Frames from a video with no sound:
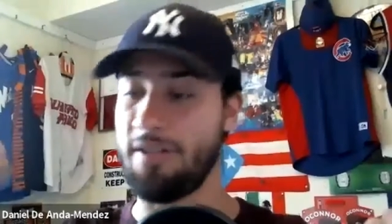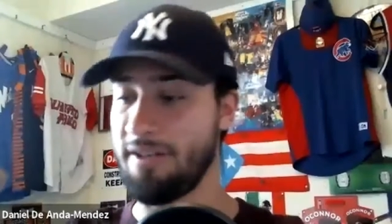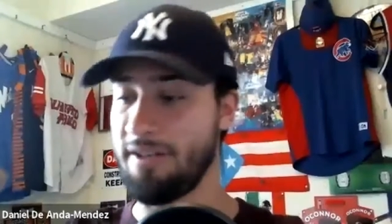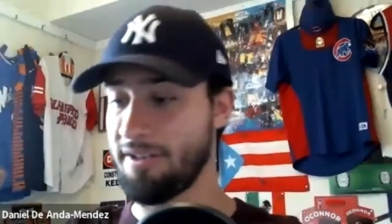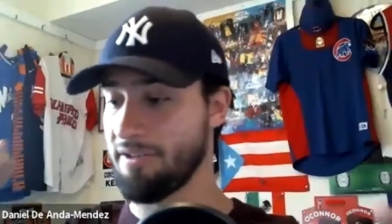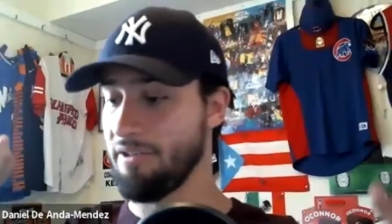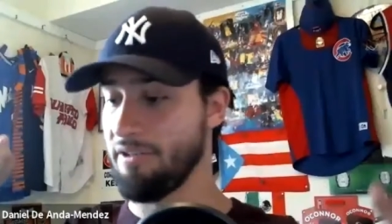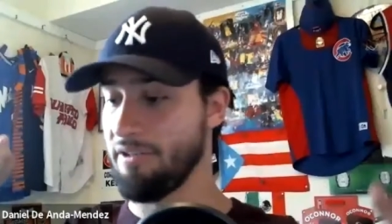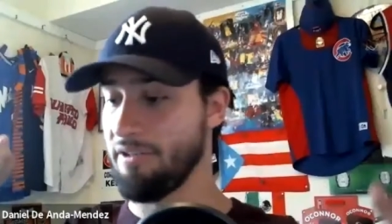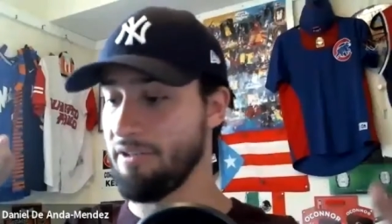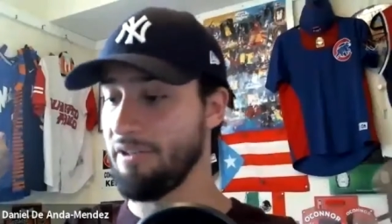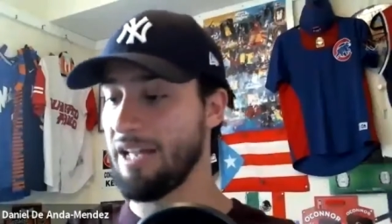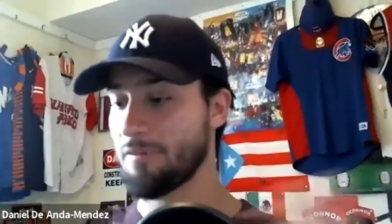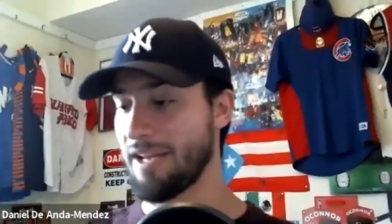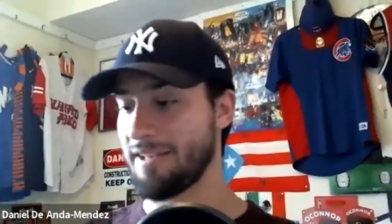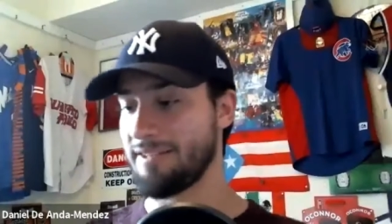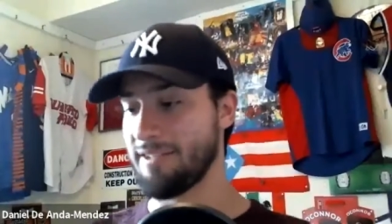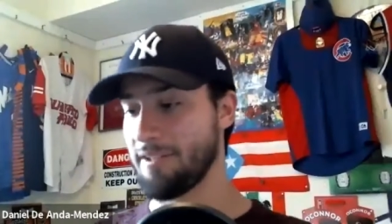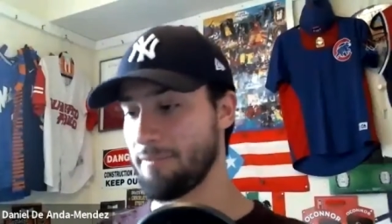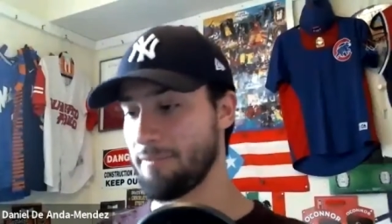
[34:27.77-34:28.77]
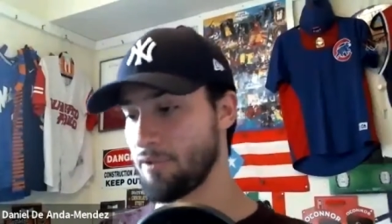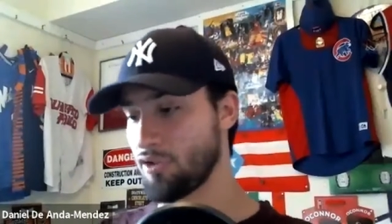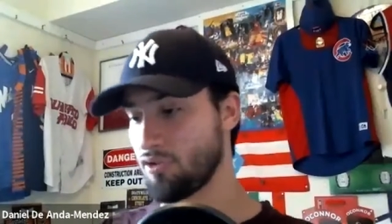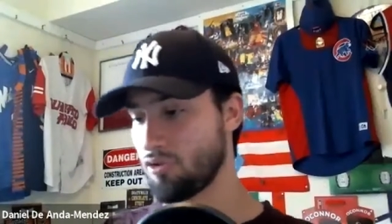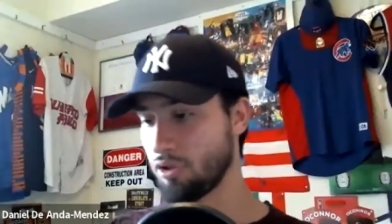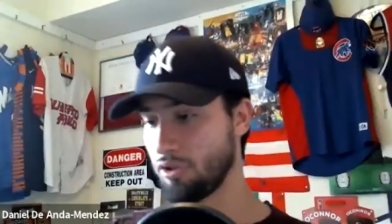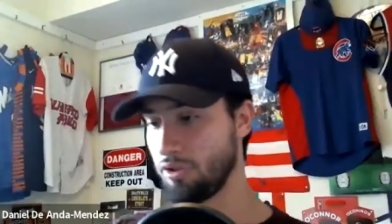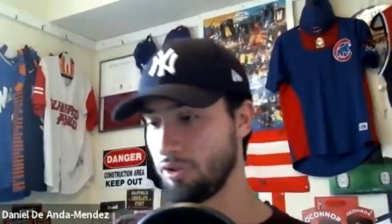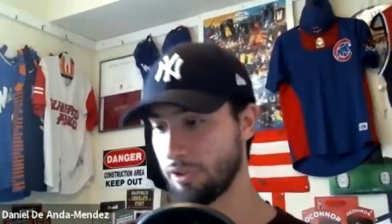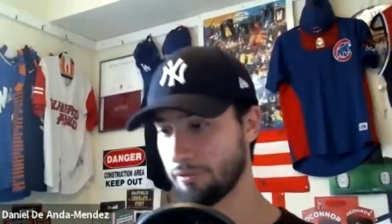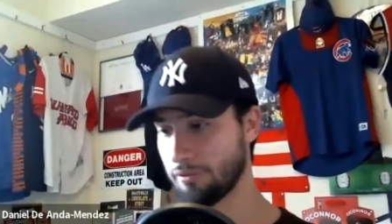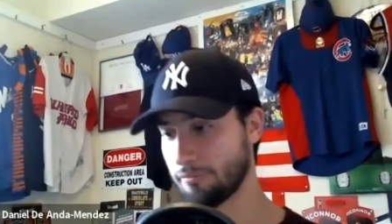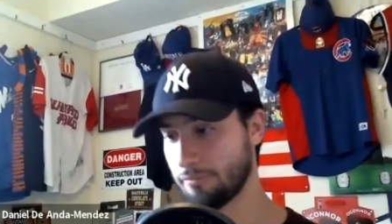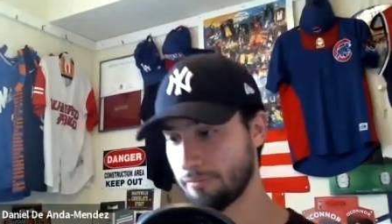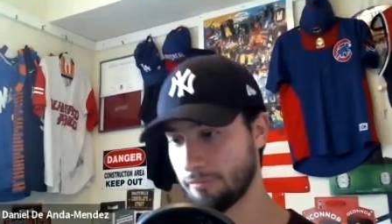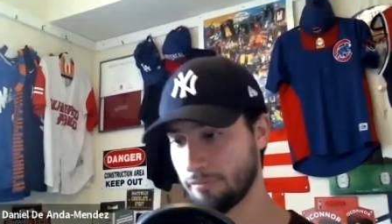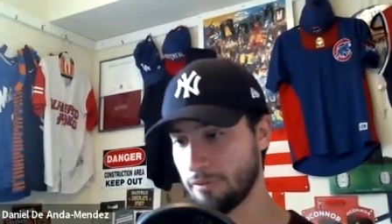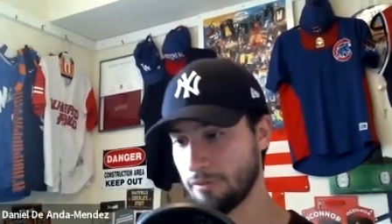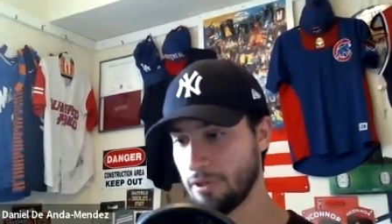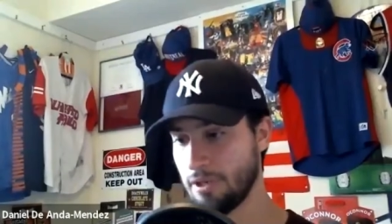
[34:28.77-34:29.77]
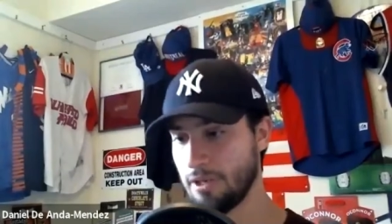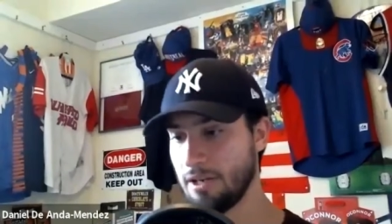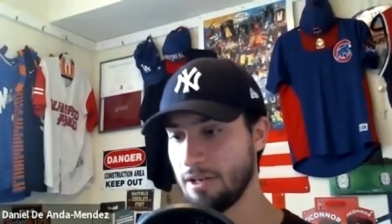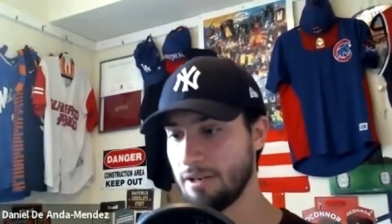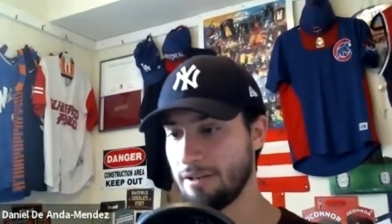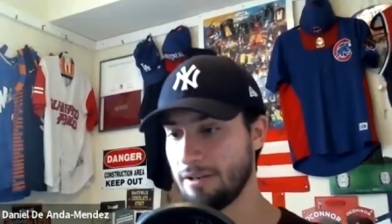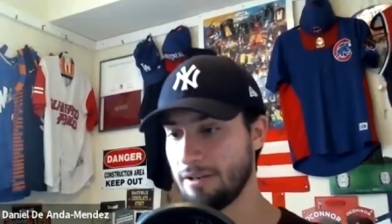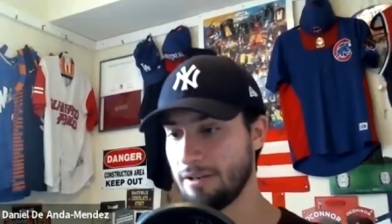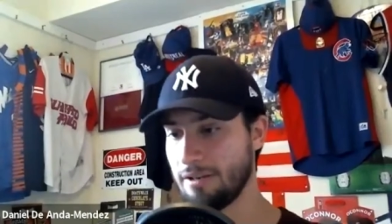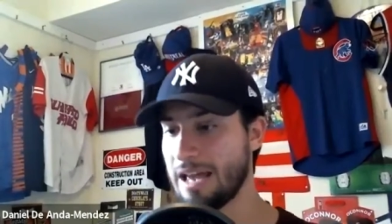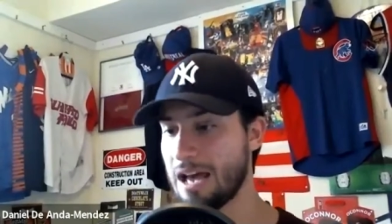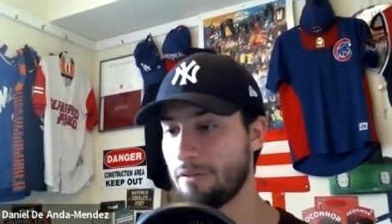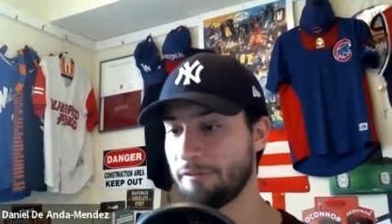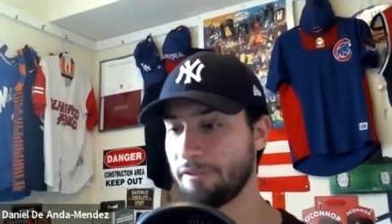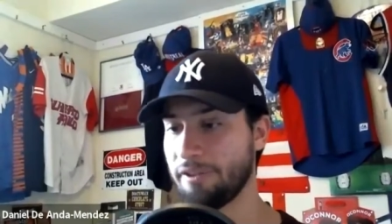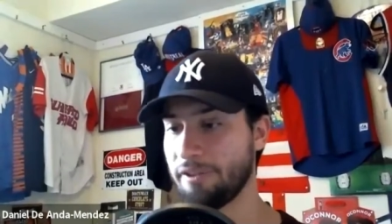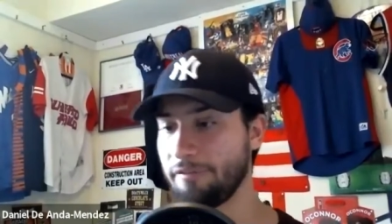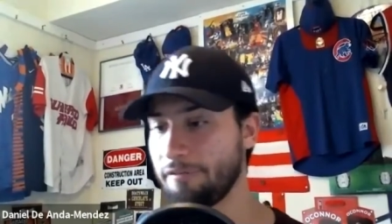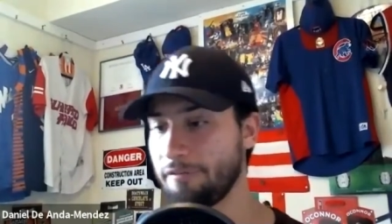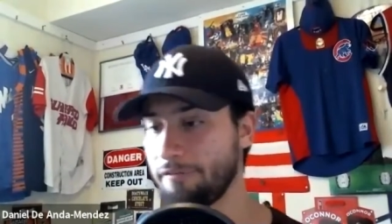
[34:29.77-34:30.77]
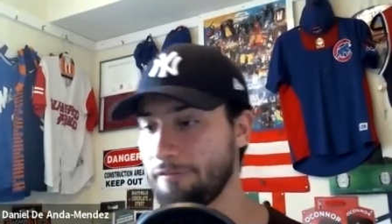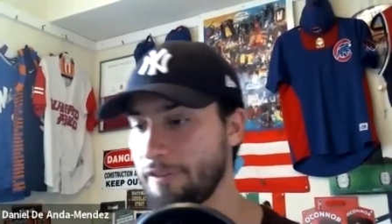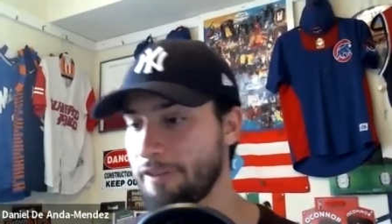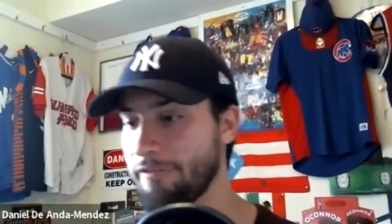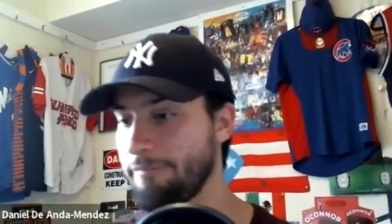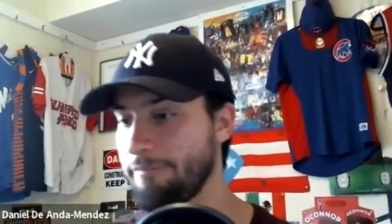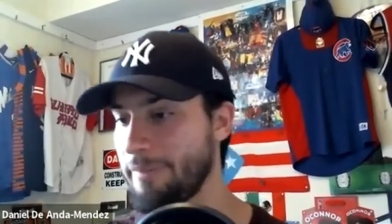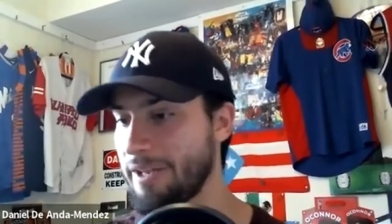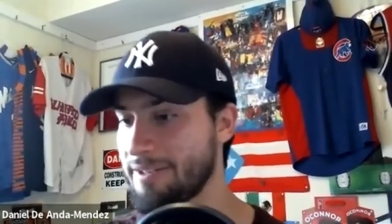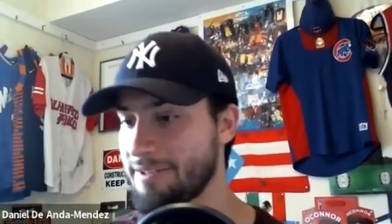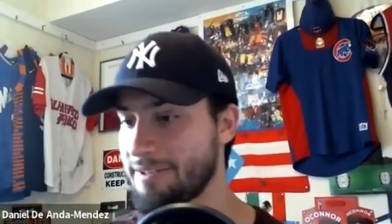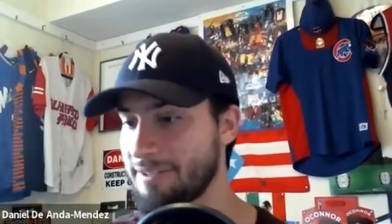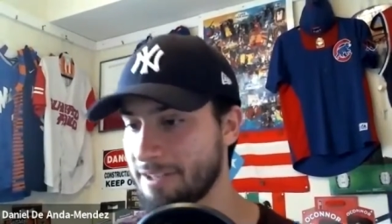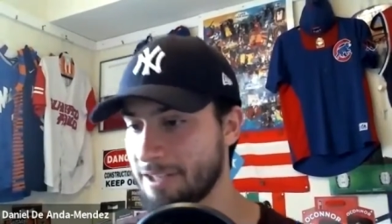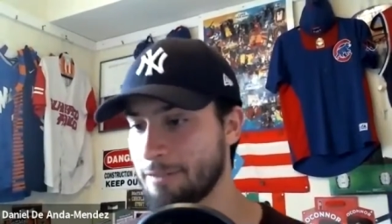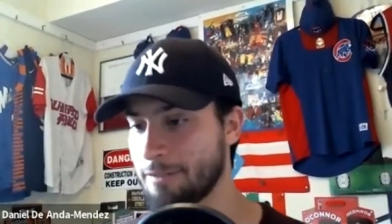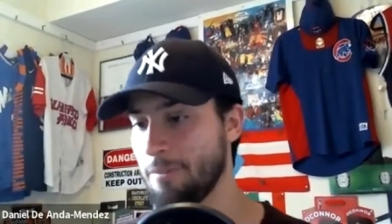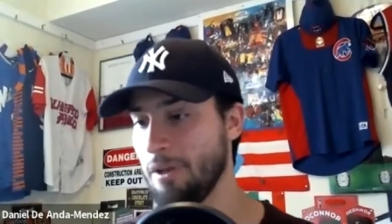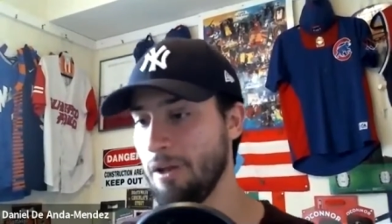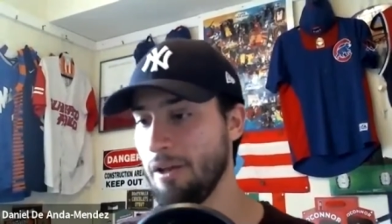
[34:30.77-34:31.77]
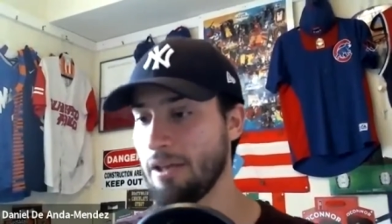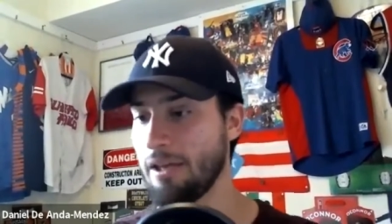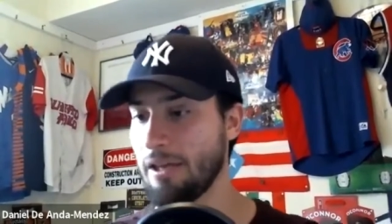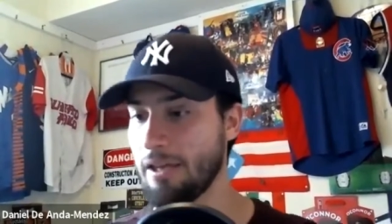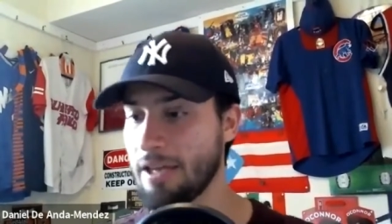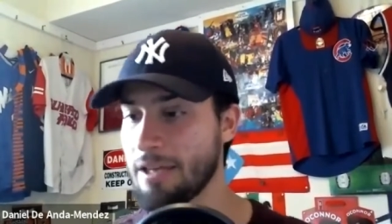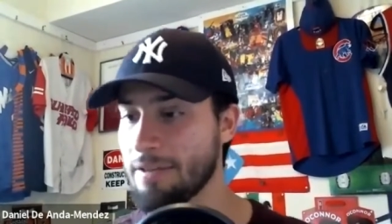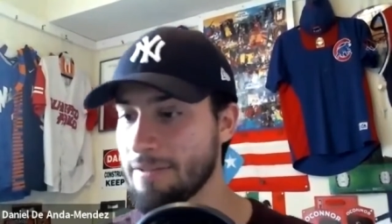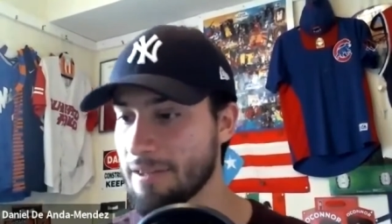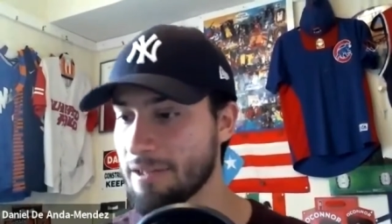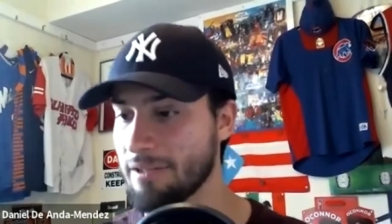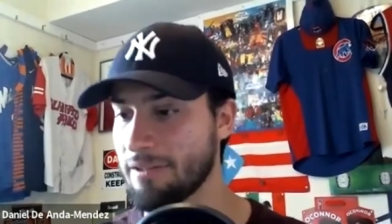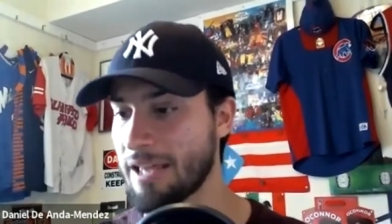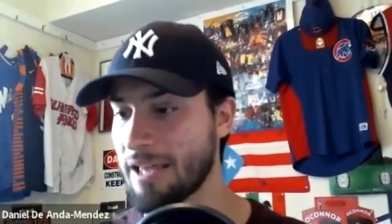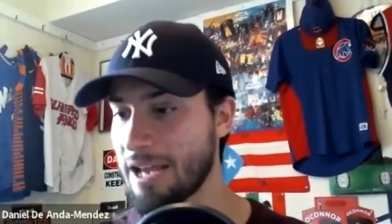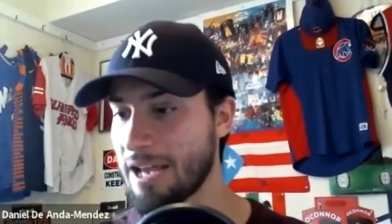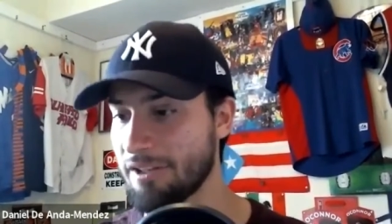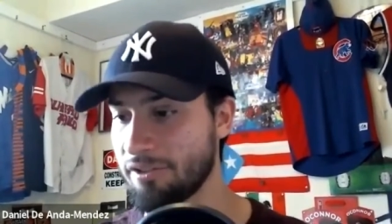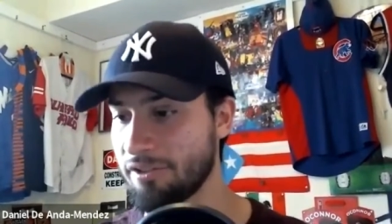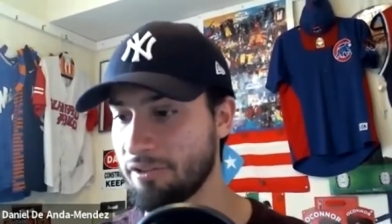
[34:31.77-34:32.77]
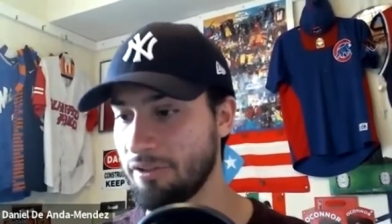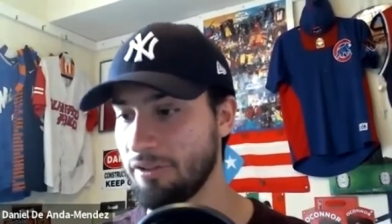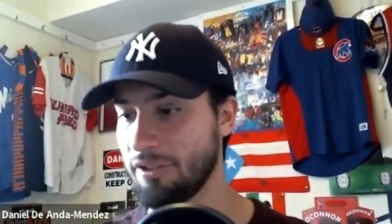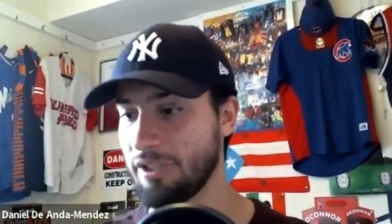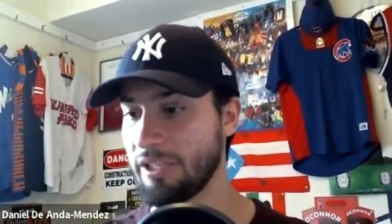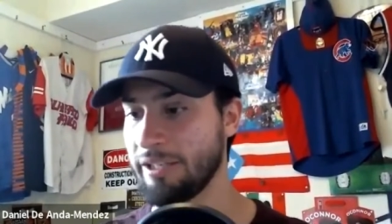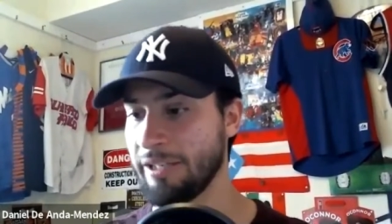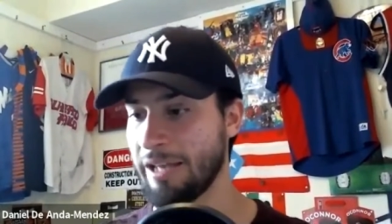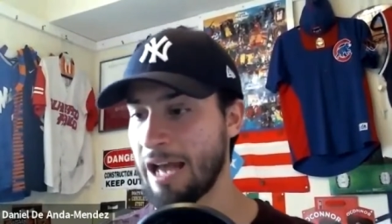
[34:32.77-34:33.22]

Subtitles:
So that's why I see them struggling. Now, for the fifth best team in the National League,